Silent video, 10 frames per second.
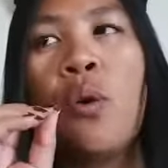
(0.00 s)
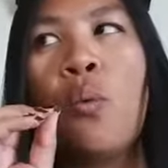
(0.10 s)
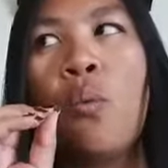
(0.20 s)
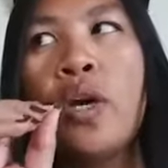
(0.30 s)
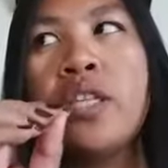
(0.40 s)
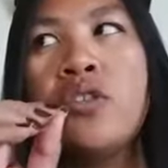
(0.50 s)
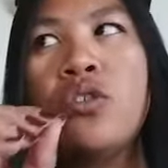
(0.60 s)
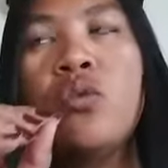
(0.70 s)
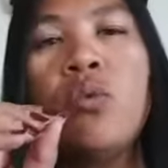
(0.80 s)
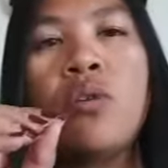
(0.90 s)
When
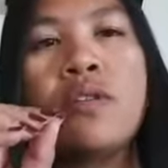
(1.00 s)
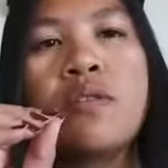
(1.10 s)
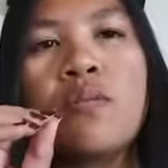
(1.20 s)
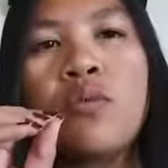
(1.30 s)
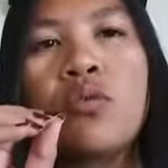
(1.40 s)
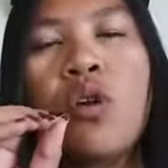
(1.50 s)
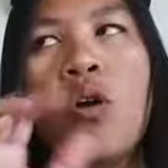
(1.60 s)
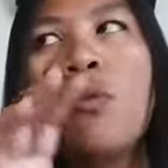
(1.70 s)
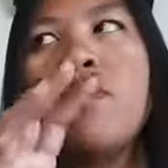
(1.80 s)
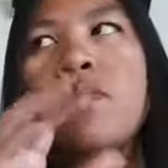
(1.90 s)
you
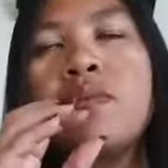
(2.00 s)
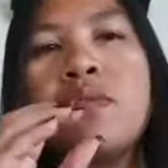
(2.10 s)
don't